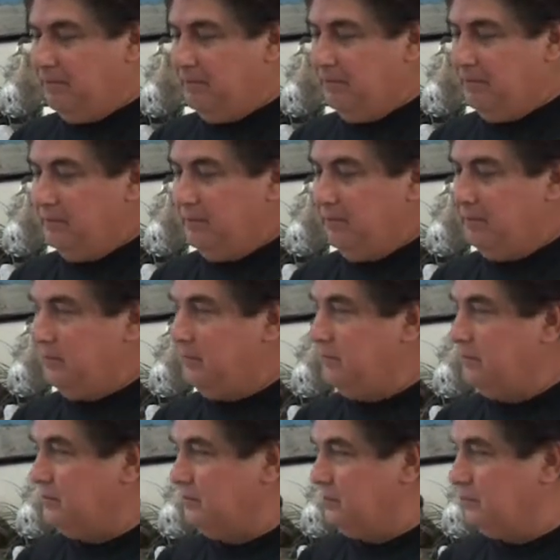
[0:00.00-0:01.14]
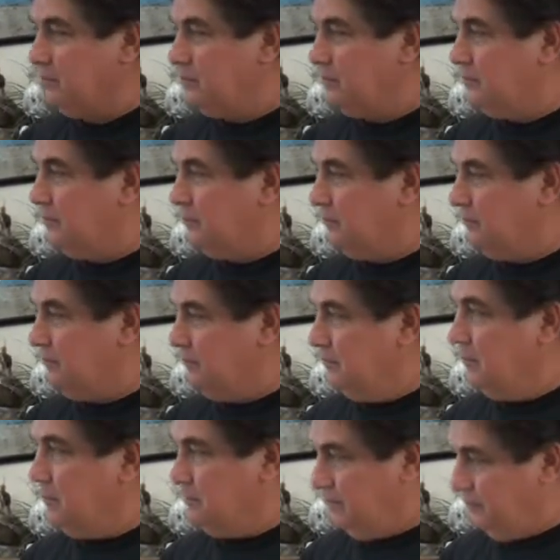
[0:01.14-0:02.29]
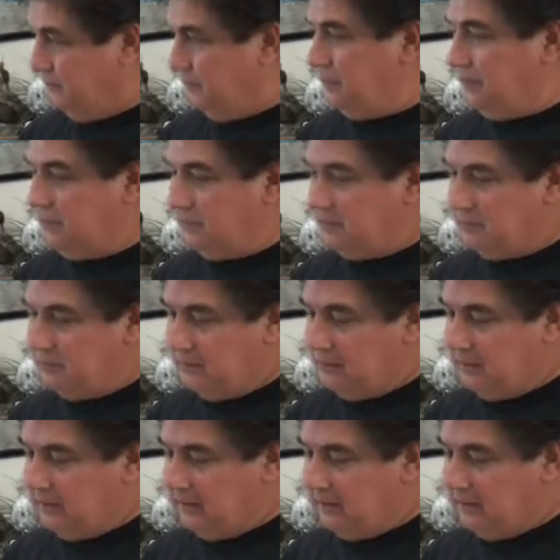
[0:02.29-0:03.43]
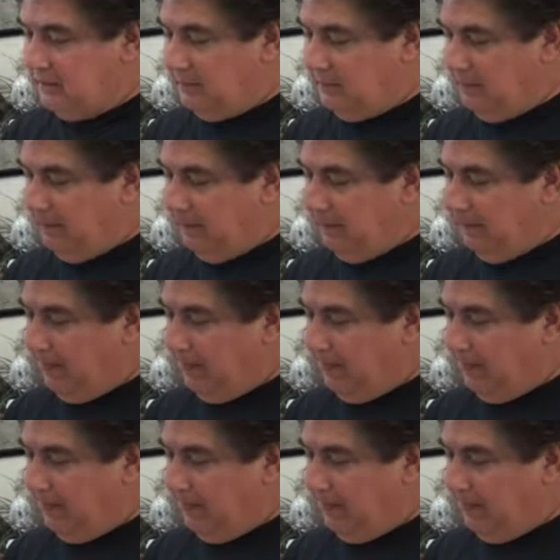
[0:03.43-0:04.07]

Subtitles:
(silent)